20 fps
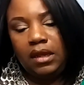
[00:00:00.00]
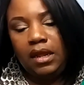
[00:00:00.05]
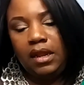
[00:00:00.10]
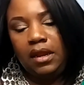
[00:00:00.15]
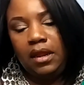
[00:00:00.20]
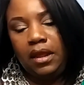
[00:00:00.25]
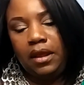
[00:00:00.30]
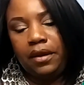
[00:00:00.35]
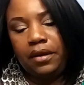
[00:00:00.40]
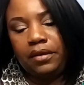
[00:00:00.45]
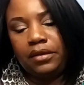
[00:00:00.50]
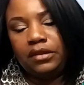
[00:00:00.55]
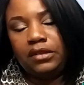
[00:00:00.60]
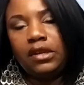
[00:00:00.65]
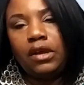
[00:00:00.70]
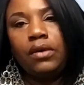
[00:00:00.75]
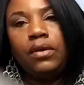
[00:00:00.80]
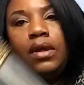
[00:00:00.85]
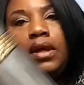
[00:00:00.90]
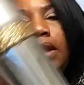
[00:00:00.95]
in here.
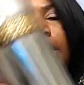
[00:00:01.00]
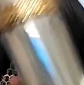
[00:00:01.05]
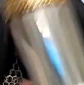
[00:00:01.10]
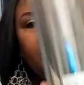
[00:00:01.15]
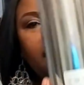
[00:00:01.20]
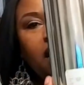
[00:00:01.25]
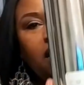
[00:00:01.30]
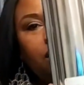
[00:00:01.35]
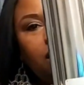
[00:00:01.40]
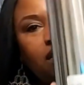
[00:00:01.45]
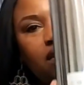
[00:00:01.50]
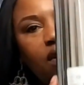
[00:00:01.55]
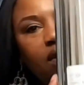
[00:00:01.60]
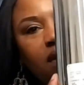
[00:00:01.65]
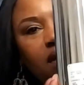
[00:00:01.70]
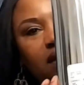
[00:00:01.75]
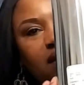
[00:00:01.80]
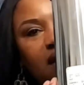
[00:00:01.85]
So, and this was only